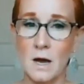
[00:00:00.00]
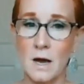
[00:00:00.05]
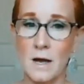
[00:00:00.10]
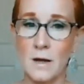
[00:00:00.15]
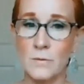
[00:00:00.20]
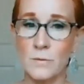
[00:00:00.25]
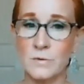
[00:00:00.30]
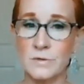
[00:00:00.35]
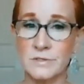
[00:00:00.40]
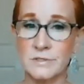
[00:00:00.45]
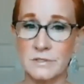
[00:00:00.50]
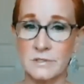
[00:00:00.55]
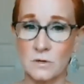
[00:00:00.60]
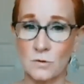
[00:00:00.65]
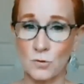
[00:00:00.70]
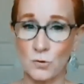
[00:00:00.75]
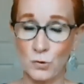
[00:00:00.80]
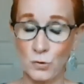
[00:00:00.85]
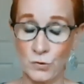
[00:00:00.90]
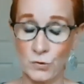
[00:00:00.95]
I was
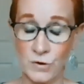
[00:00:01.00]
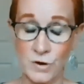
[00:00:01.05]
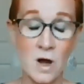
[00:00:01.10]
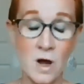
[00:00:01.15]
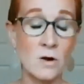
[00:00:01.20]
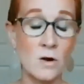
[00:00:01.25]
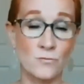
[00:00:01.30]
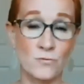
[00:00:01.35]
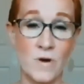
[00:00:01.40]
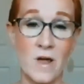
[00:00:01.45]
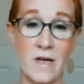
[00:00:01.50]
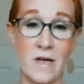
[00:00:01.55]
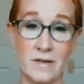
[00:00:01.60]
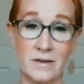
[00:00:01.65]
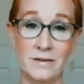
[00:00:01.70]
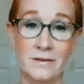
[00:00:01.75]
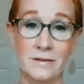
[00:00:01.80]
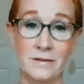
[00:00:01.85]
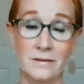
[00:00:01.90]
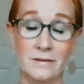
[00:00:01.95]
not
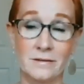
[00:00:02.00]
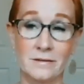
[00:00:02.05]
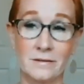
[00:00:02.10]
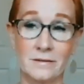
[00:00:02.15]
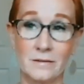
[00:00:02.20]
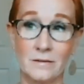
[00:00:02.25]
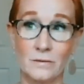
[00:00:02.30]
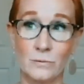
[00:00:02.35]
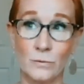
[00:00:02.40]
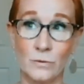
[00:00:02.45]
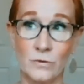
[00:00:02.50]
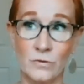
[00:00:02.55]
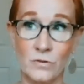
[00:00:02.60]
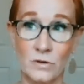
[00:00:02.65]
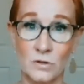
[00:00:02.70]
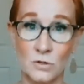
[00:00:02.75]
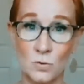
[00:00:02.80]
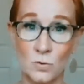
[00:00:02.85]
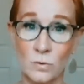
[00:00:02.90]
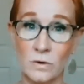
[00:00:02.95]
red
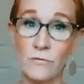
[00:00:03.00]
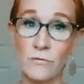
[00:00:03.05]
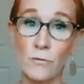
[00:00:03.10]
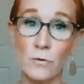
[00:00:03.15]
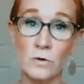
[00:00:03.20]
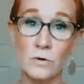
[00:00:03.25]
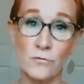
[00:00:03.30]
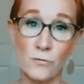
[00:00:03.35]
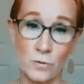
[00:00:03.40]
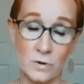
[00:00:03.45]
within 24 to